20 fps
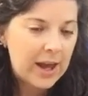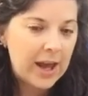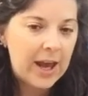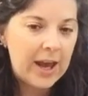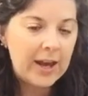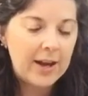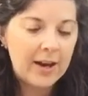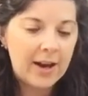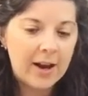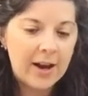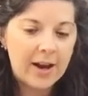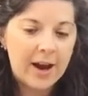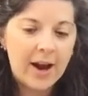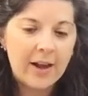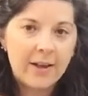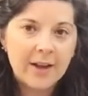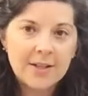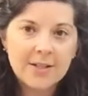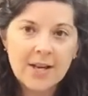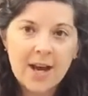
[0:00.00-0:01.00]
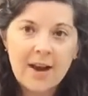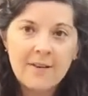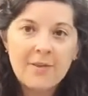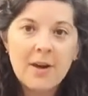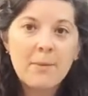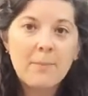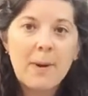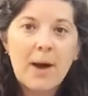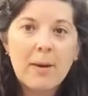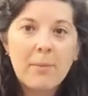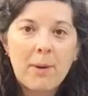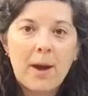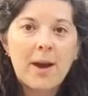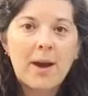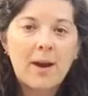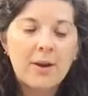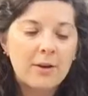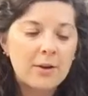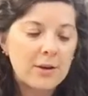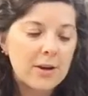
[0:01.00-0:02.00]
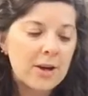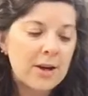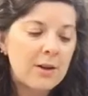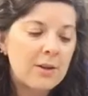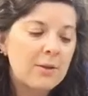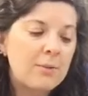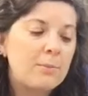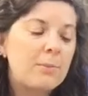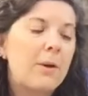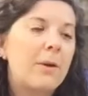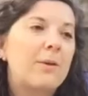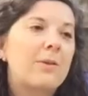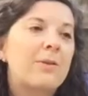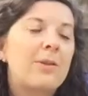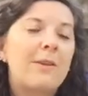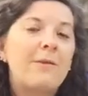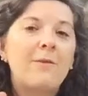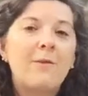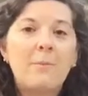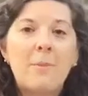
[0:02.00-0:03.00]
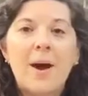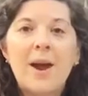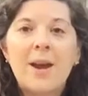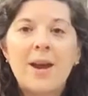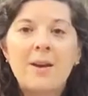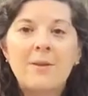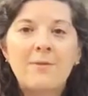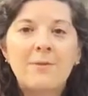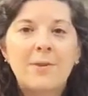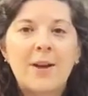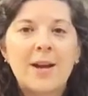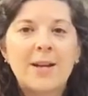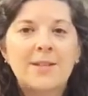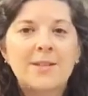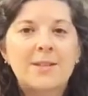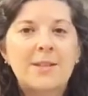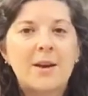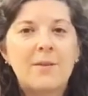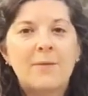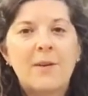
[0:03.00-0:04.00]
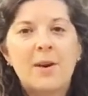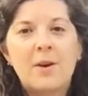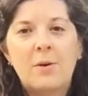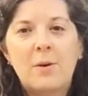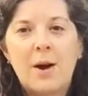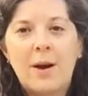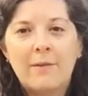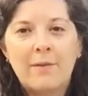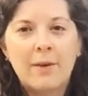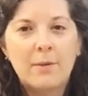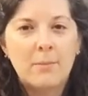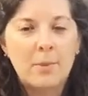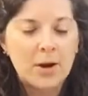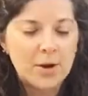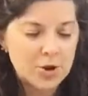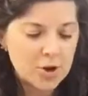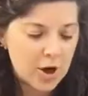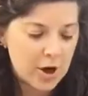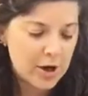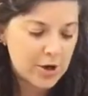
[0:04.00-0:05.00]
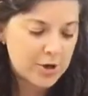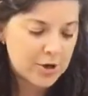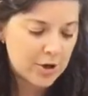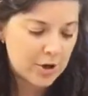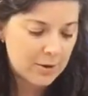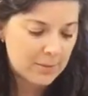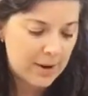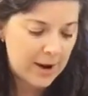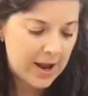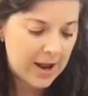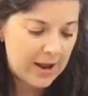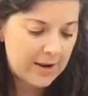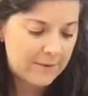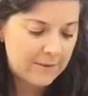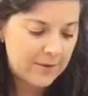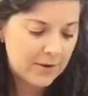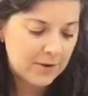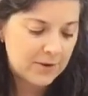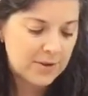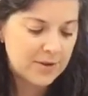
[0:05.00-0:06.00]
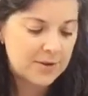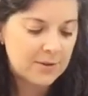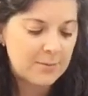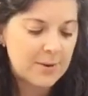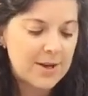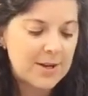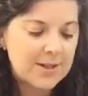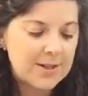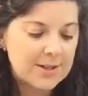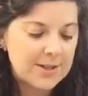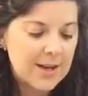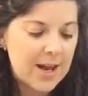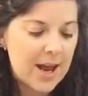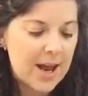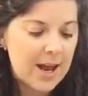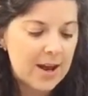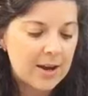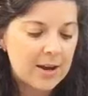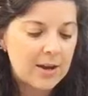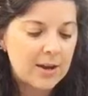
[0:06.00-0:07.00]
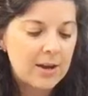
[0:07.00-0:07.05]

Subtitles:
And I like to have that backpack underneath, but then for my in-flight stuff, I don't have like my charger or my headphones or my snack.